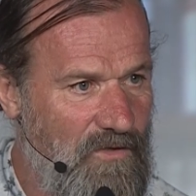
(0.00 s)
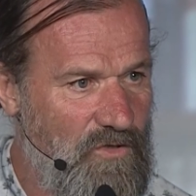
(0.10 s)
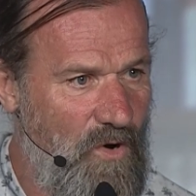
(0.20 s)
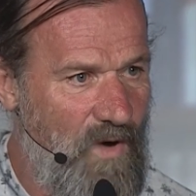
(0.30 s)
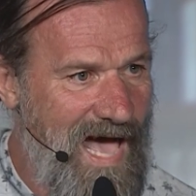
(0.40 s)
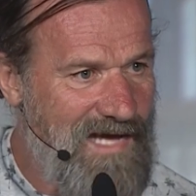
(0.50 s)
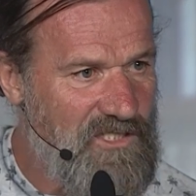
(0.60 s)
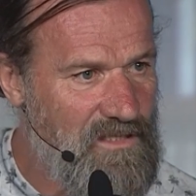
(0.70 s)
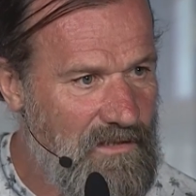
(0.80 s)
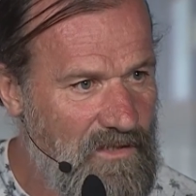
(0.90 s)
No
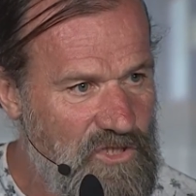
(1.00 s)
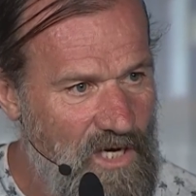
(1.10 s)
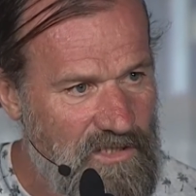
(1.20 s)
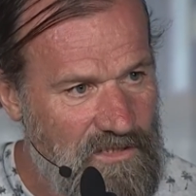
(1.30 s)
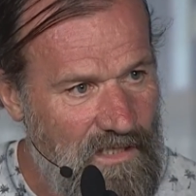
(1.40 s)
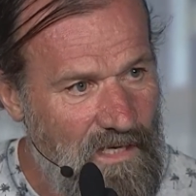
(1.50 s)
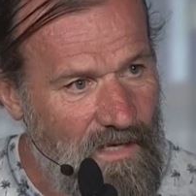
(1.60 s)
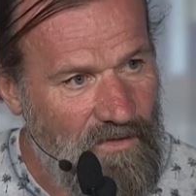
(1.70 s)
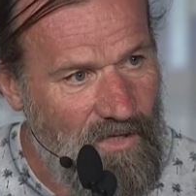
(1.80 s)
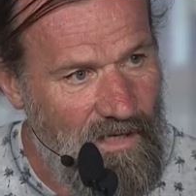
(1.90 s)
action, just
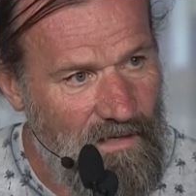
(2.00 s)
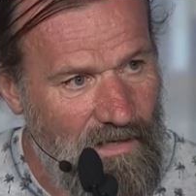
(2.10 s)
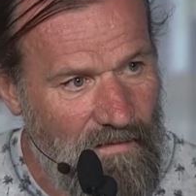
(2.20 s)
the